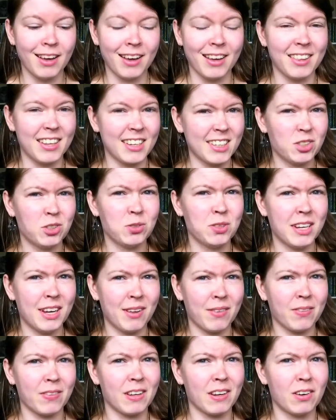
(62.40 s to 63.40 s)
Next to
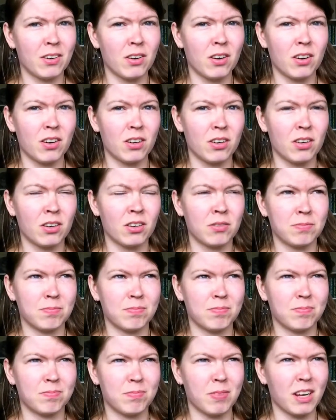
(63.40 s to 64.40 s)
that, there are
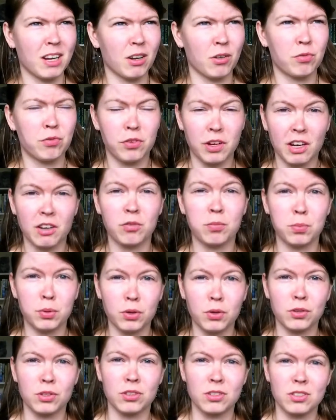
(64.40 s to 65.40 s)
like 5
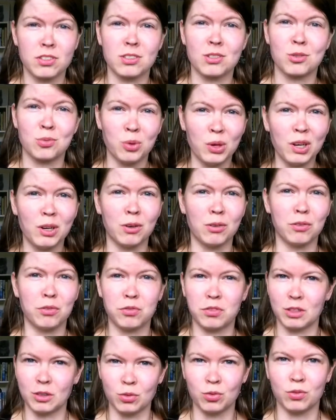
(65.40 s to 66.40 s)
boxes as well,
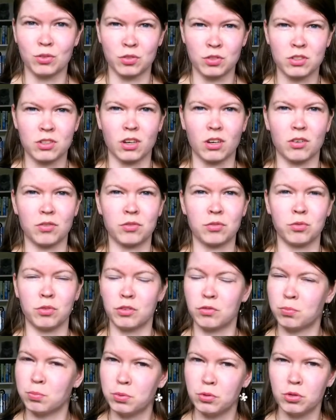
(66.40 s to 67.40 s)
filled with stuff,
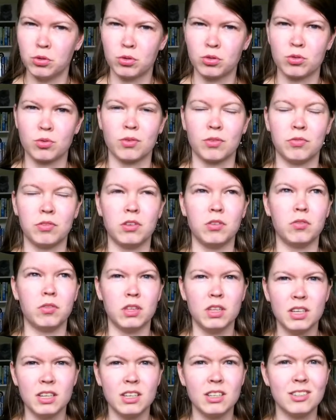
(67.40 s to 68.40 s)
with books, with
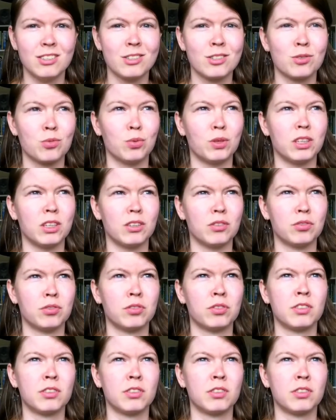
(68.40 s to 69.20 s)
DVDs, with